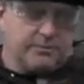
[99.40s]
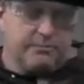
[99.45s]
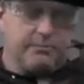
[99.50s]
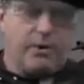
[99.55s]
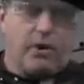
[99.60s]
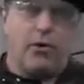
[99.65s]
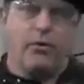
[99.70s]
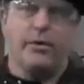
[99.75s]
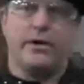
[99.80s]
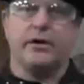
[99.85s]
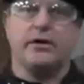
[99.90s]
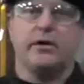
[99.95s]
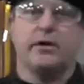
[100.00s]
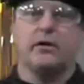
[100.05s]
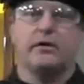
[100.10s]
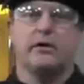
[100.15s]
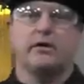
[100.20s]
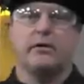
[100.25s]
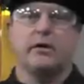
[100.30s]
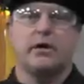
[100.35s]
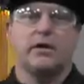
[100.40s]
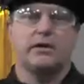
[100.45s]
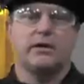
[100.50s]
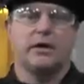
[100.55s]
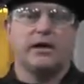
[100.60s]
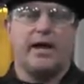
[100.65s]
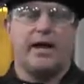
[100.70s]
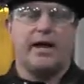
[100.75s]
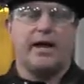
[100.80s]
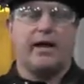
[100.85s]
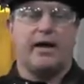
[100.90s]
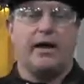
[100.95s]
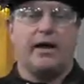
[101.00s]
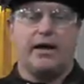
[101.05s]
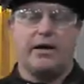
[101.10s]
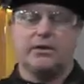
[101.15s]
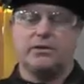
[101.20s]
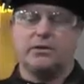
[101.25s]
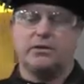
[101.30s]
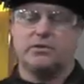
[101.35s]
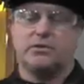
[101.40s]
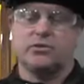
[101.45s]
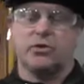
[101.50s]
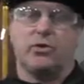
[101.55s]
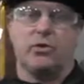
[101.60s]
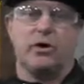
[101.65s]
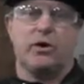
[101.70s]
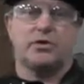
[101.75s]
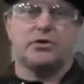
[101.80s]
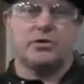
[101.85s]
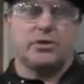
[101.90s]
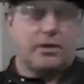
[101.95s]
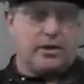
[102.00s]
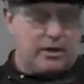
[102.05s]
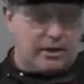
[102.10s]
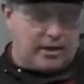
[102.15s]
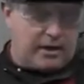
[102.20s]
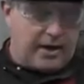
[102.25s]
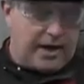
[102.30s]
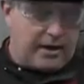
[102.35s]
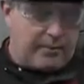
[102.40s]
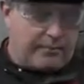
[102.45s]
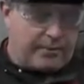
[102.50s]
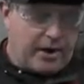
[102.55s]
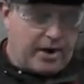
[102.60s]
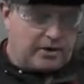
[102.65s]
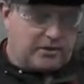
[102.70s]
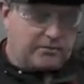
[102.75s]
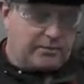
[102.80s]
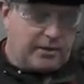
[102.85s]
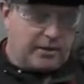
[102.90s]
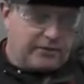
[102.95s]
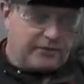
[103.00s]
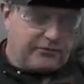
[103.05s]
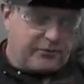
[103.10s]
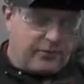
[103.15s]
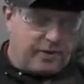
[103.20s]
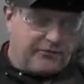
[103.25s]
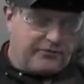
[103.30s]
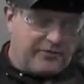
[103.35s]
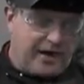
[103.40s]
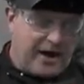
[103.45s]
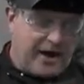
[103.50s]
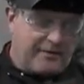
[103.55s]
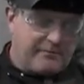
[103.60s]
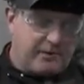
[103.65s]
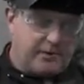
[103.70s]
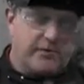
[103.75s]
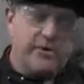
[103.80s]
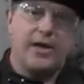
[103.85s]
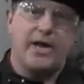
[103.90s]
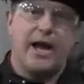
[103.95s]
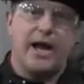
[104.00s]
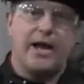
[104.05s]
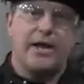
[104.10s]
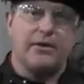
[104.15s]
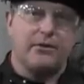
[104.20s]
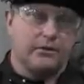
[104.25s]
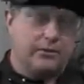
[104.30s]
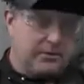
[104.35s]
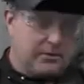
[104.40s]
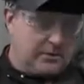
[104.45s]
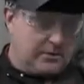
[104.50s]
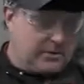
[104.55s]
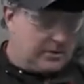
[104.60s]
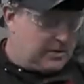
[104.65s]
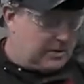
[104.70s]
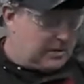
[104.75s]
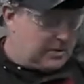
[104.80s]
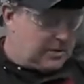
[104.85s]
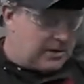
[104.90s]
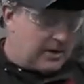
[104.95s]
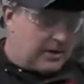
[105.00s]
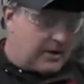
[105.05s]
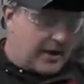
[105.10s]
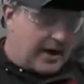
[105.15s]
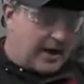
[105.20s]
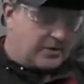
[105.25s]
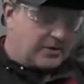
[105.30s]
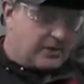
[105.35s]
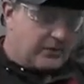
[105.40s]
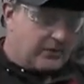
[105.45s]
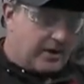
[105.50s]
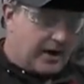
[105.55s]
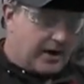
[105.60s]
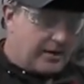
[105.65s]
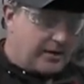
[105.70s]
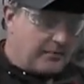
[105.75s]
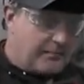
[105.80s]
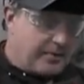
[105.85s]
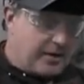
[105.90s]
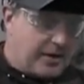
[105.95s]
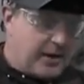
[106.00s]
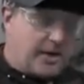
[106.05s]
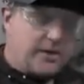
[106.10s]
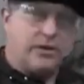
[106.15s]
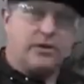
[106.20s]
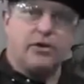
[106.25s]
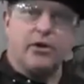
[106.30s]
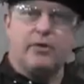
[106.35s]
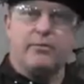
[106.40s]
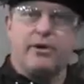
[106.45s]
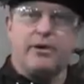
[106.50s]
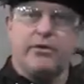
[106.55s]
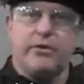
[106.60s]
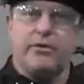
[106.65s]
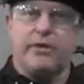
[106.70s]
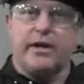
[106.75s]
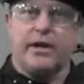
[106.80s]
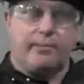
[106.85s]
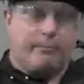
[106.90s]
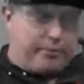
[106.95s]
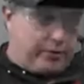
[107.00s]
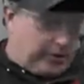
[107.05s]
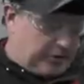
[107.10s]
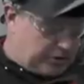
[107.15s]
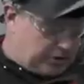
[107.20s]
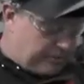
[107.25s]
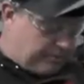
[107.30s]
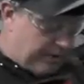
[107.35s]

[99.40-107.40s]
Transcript: holding your torch at approximately a 45-degree angle. As you're running the bead, you're going to be doing a push